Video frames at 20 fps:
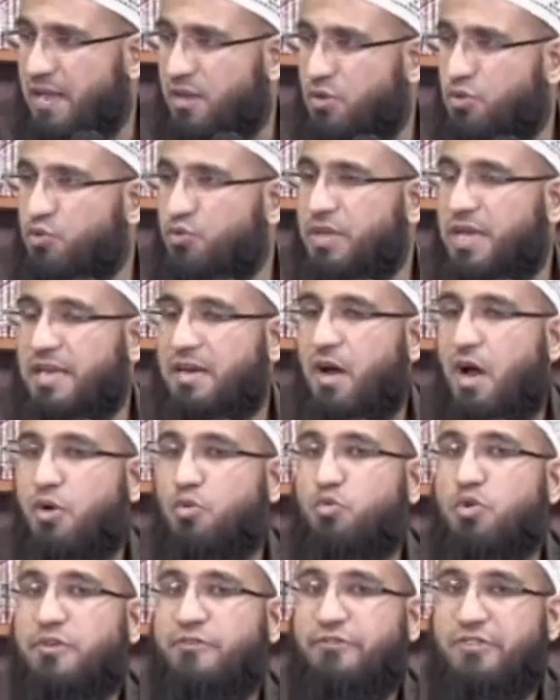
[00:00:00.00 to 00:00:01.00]
Do they not
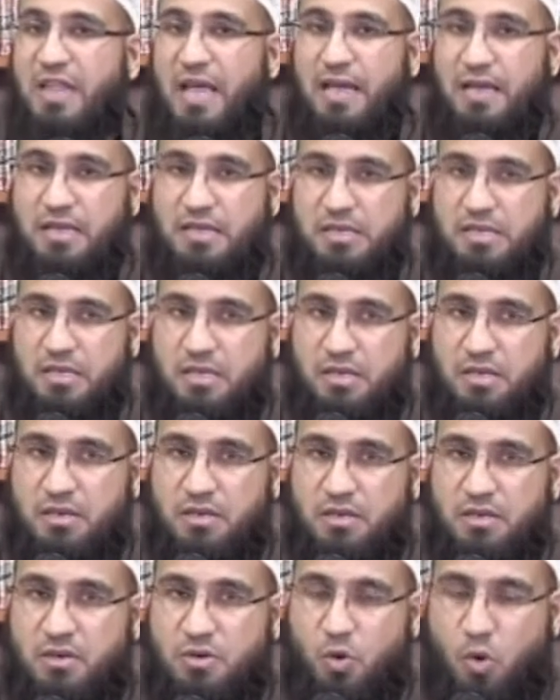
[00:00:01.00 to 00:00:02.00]
reflect
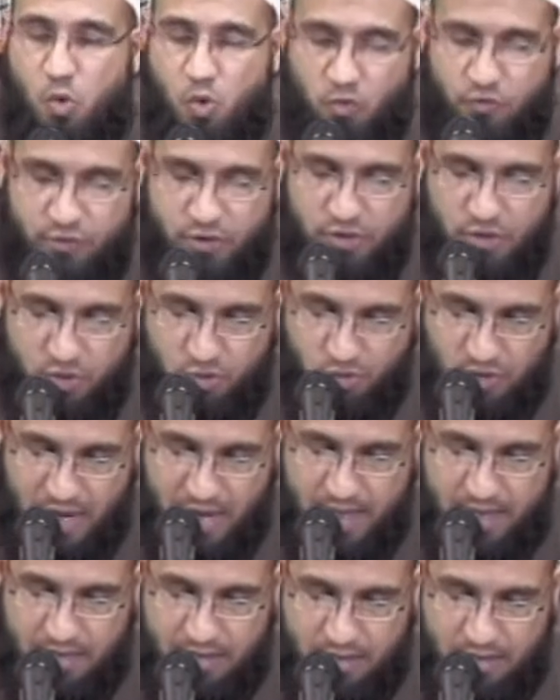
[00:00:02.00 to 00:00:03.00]
over the Qur'an?